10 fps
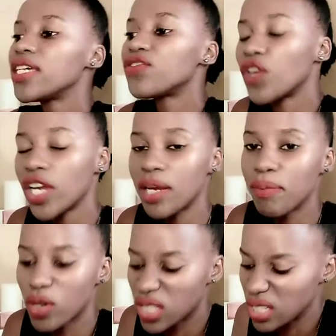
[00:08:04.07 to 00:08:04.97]
It's very
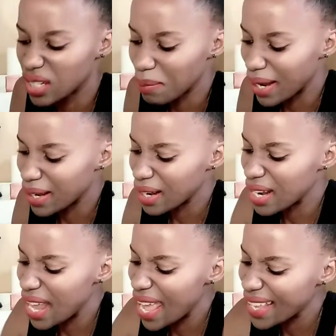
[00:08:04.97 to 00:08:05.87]
important. My
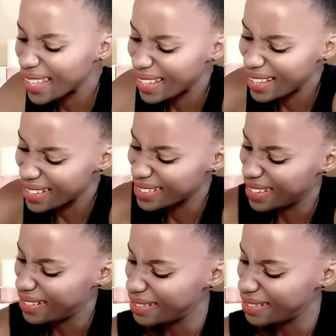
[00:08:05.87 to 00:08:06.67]
leg is